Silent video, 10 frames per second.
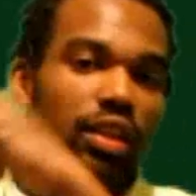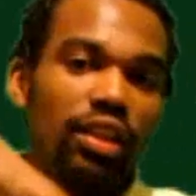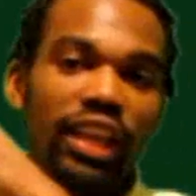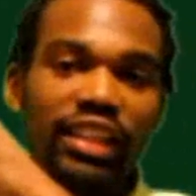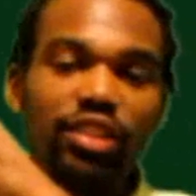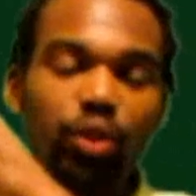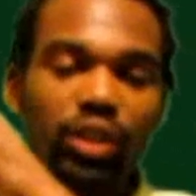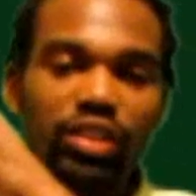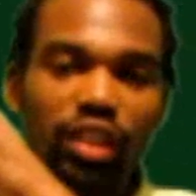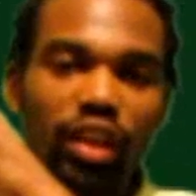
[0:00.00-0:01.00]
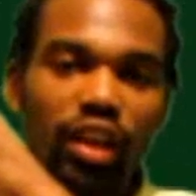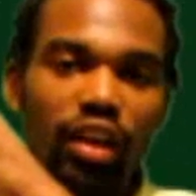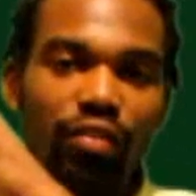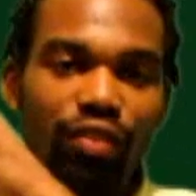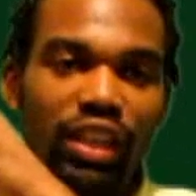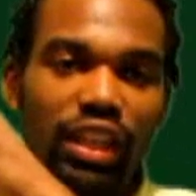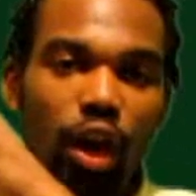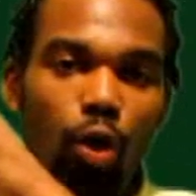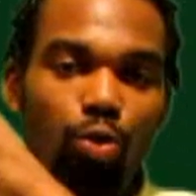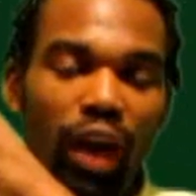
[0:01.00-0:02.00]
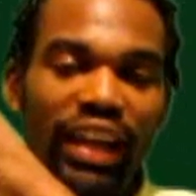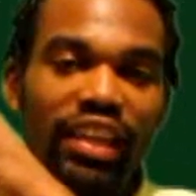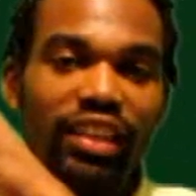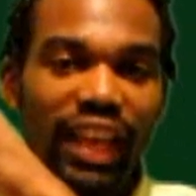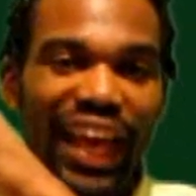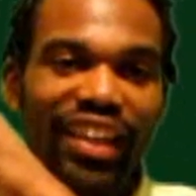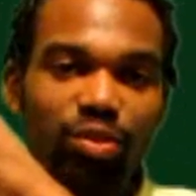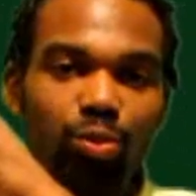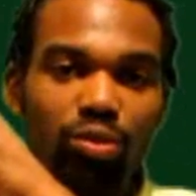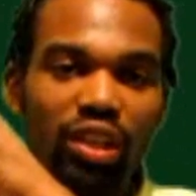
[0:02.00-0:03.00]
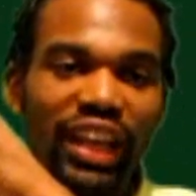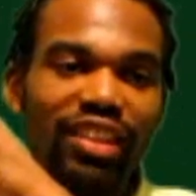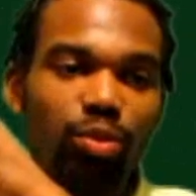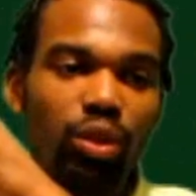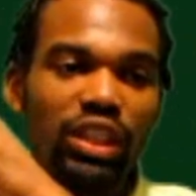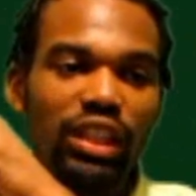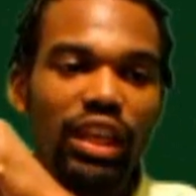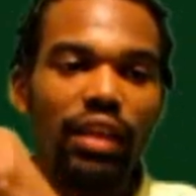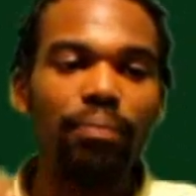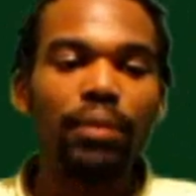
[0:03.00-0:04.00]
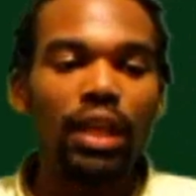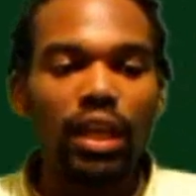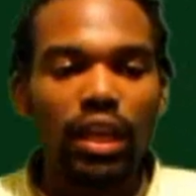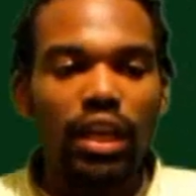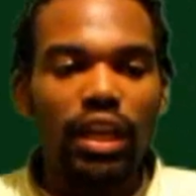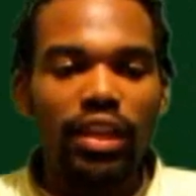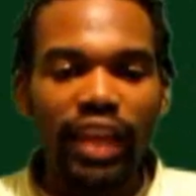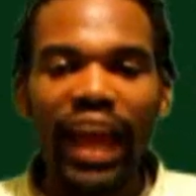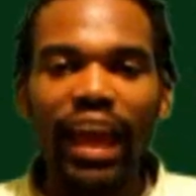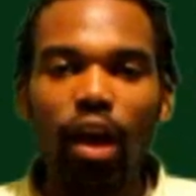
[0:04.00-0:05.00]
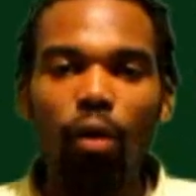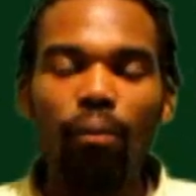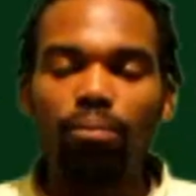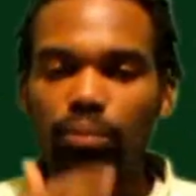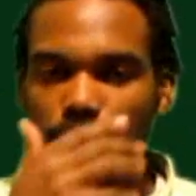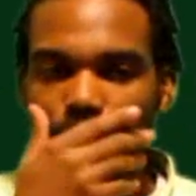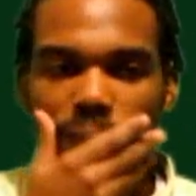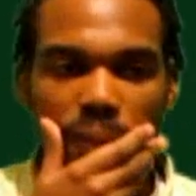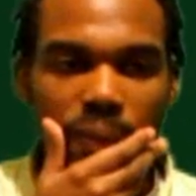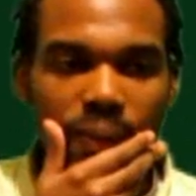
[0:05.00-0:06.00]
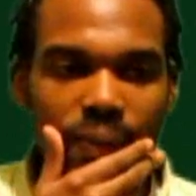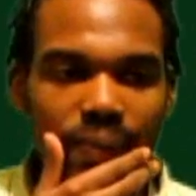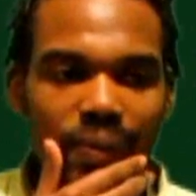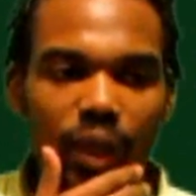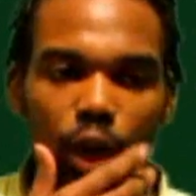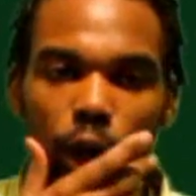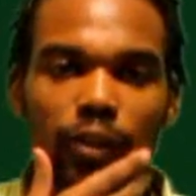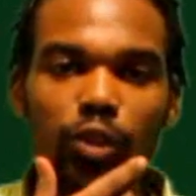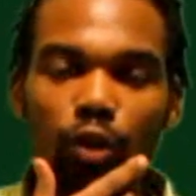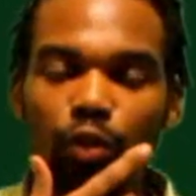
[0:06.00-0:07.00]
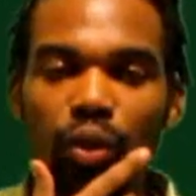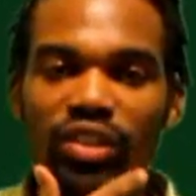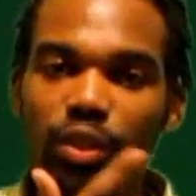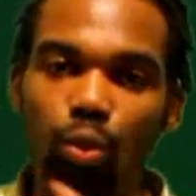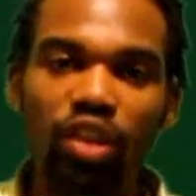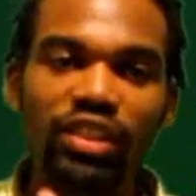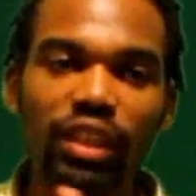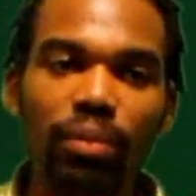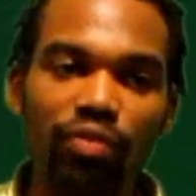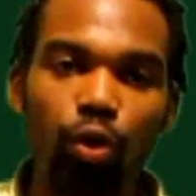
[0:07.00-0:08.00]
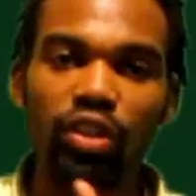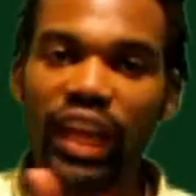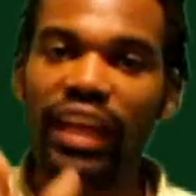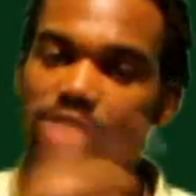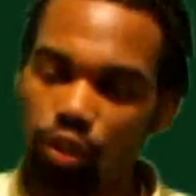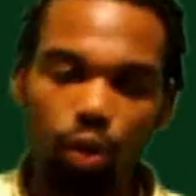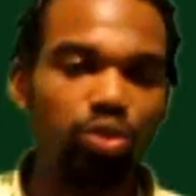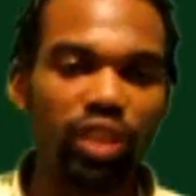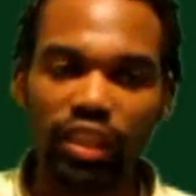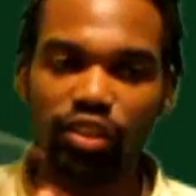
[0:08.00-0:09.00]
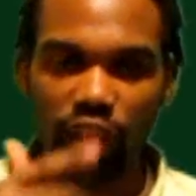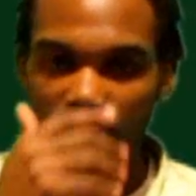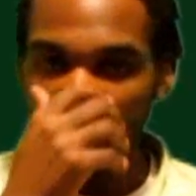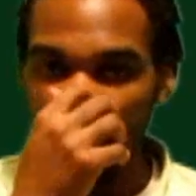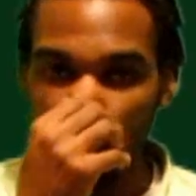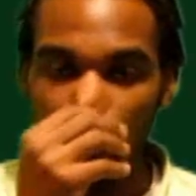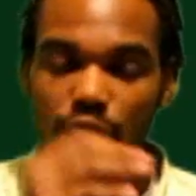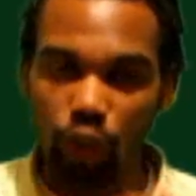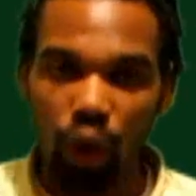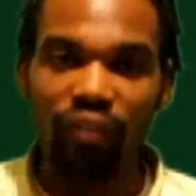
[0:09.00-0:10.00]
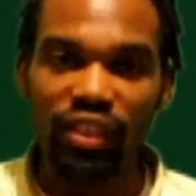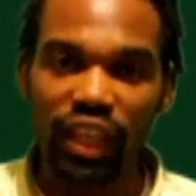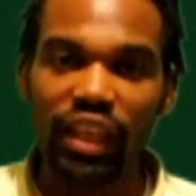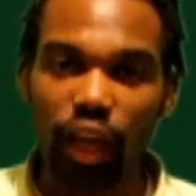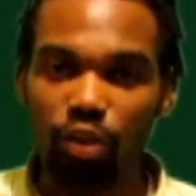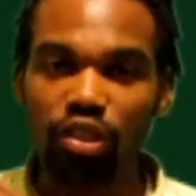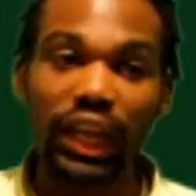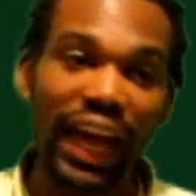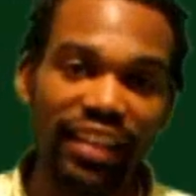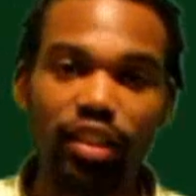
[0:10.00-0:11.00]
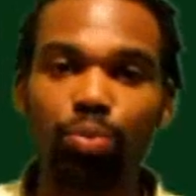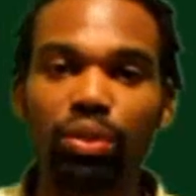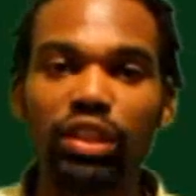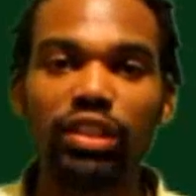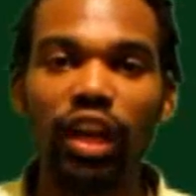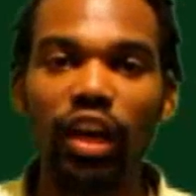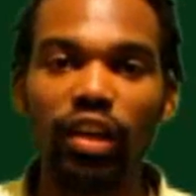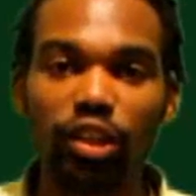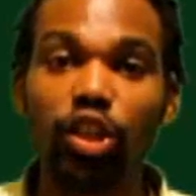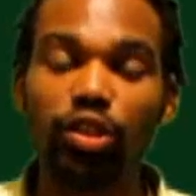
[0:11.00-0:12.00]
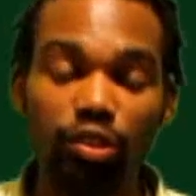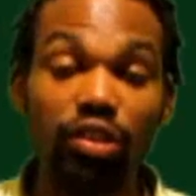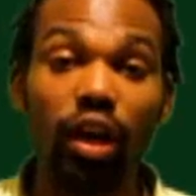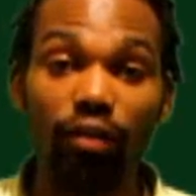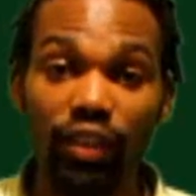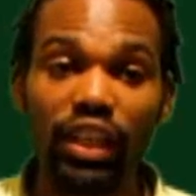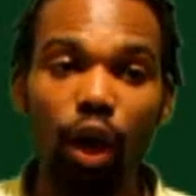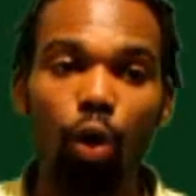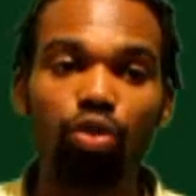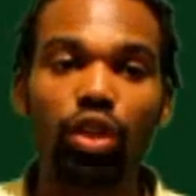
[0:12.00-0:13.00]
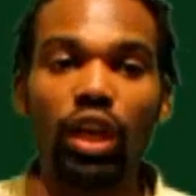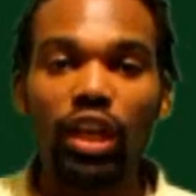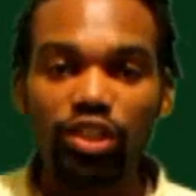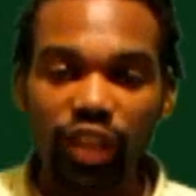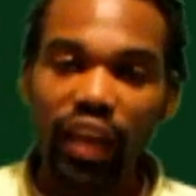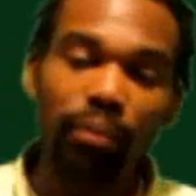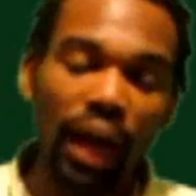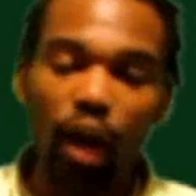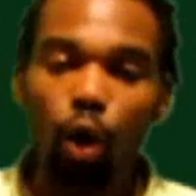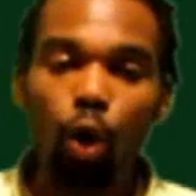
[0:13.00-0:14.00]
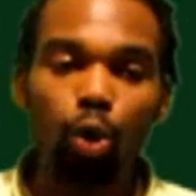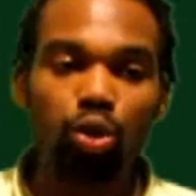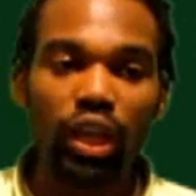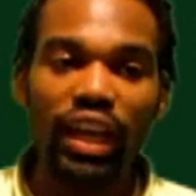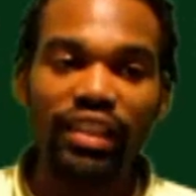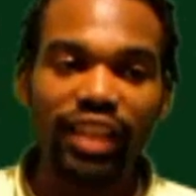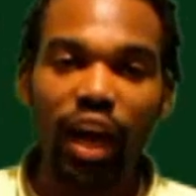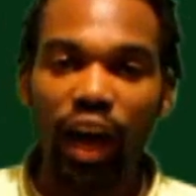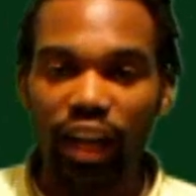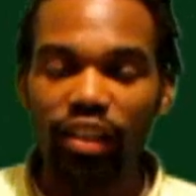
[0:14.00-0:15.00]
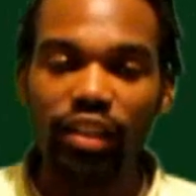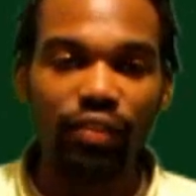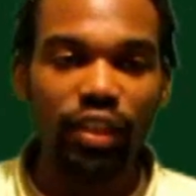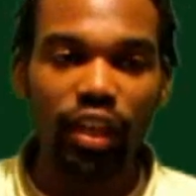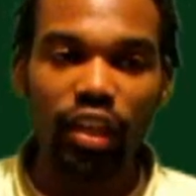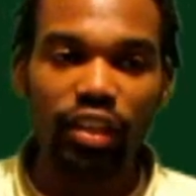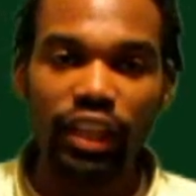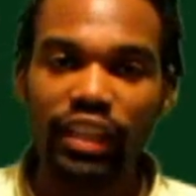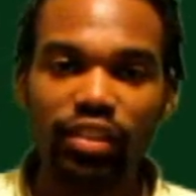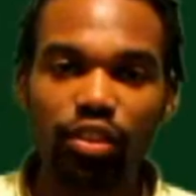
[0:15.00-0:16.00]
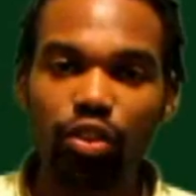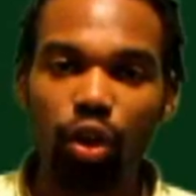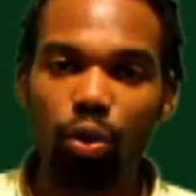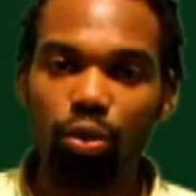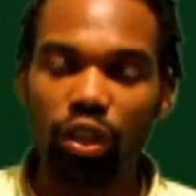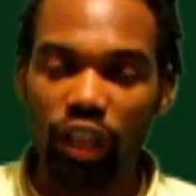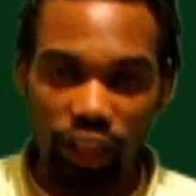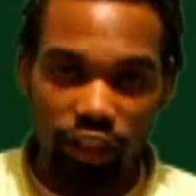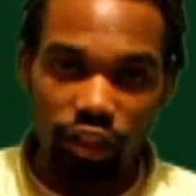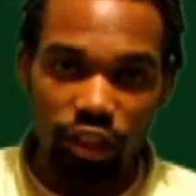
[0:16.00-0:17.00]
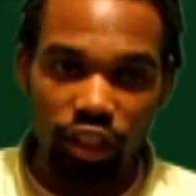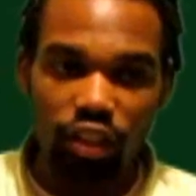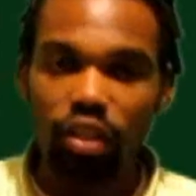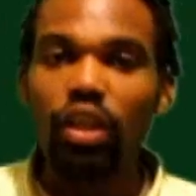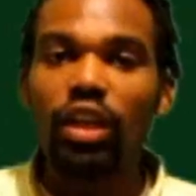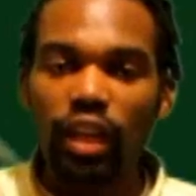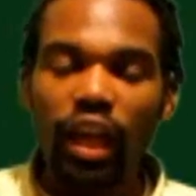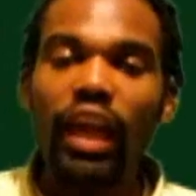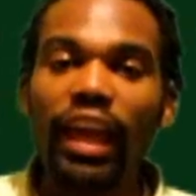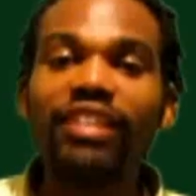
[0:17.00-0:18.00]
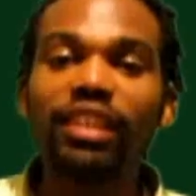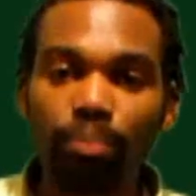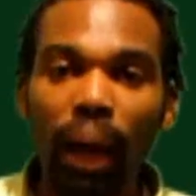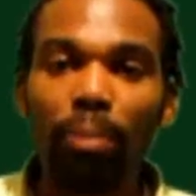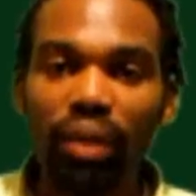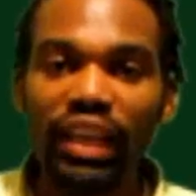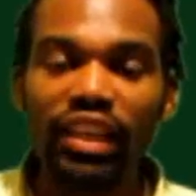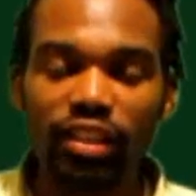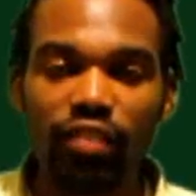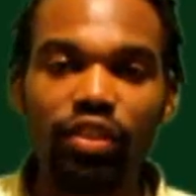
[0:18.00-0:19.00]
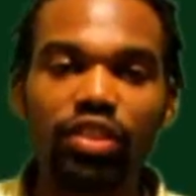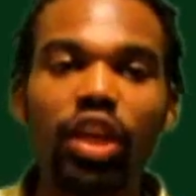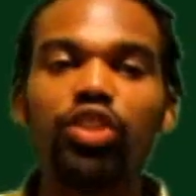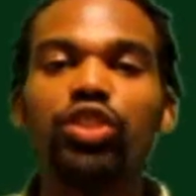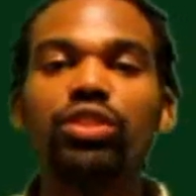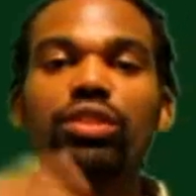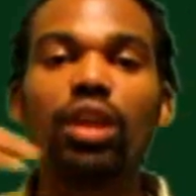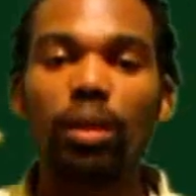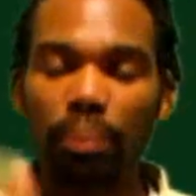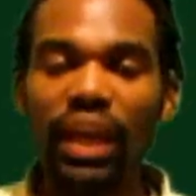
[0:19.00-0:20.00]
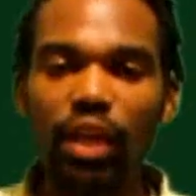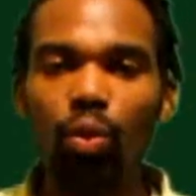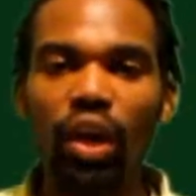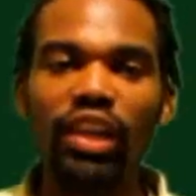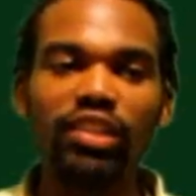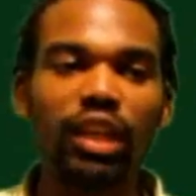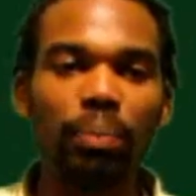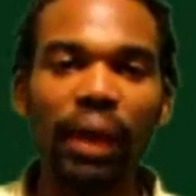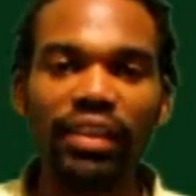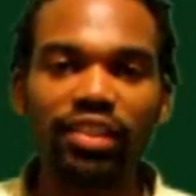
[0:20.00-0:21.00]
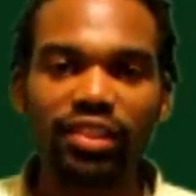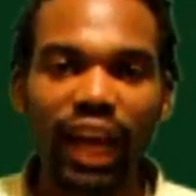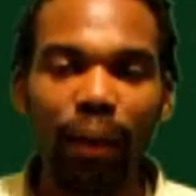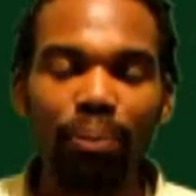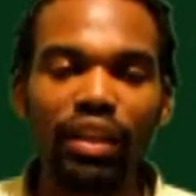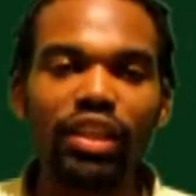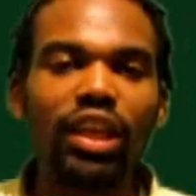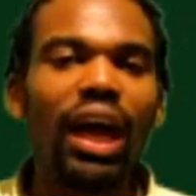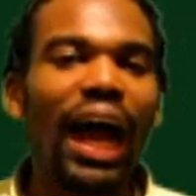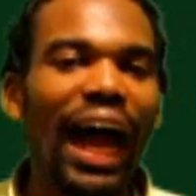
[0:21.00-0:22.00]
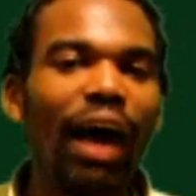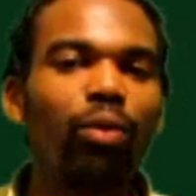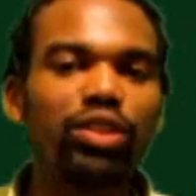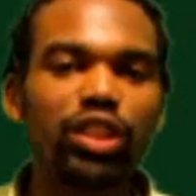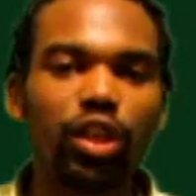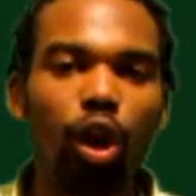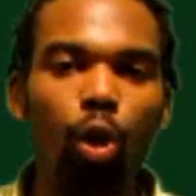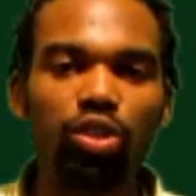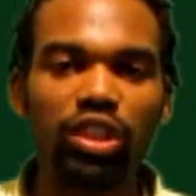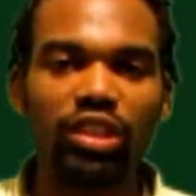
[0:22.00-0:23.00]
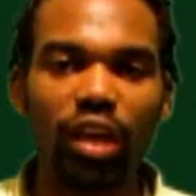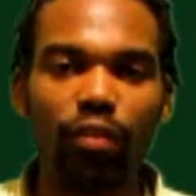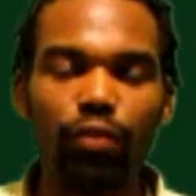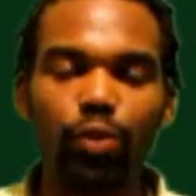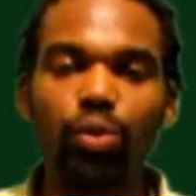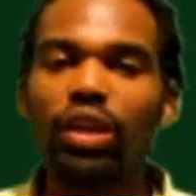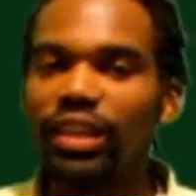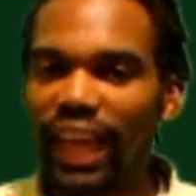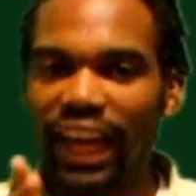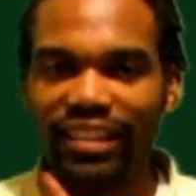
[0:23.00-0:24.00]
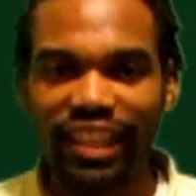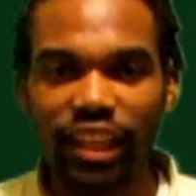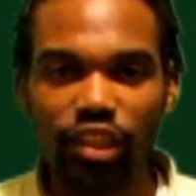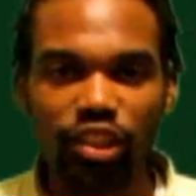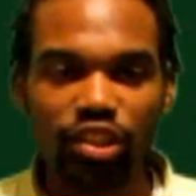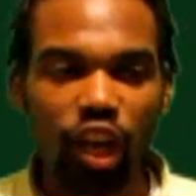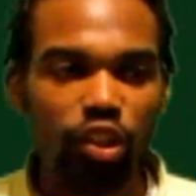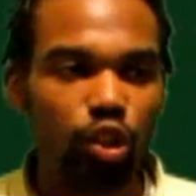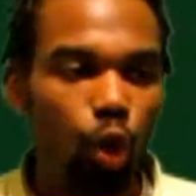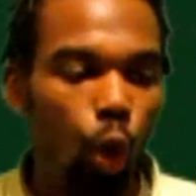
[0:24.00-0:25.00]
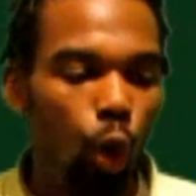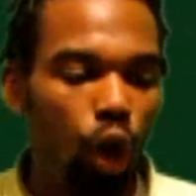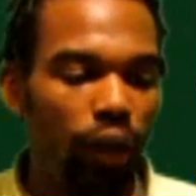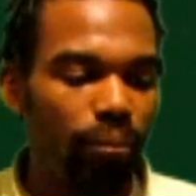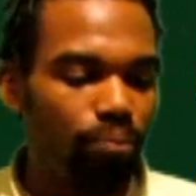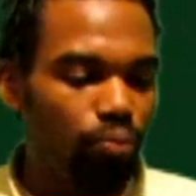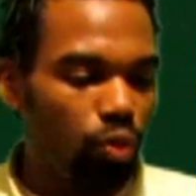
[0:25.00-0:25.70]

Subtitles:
Link to his video right here, the latest one he did. Now, also, if you want to see the ones he did before that, you know, check his channel out. You know, everything else. The guy does pretty good videos. Check my old things out. I'll leave a link, you know, in the... It's in my playlist of discussions. But anyway, let's get back to the topic. How was Shirahoshi a devil fruit? Now, I did a discussion on,